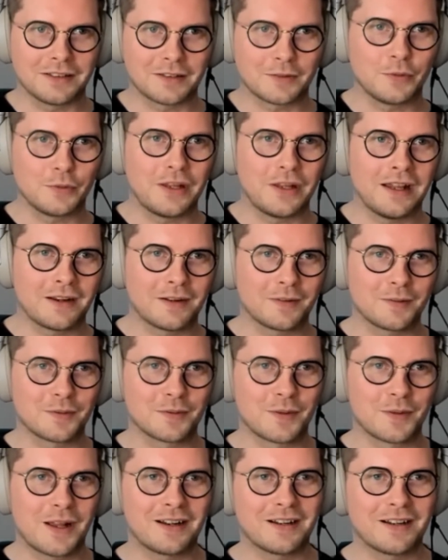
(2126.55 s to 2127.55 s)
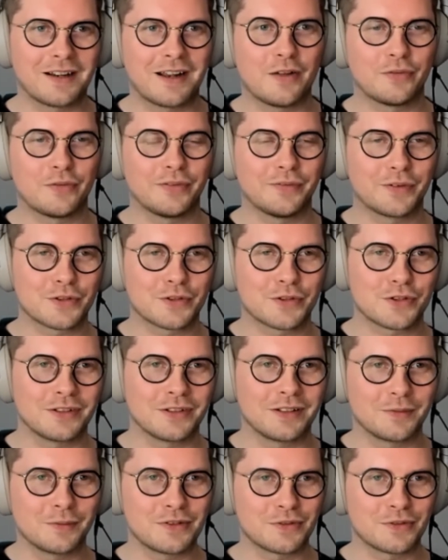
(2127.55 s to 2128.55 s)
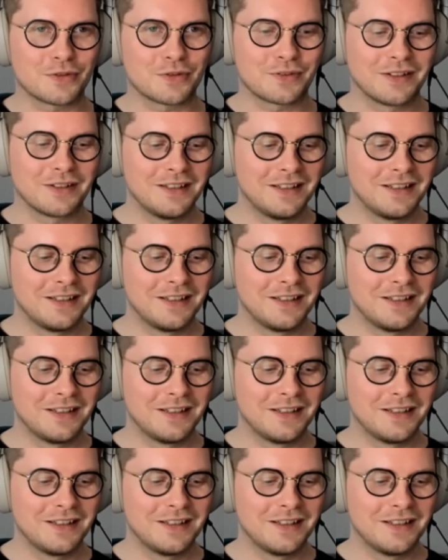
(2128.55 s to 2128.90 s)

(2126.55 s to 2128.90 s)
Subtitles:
like we had an alpha version, and I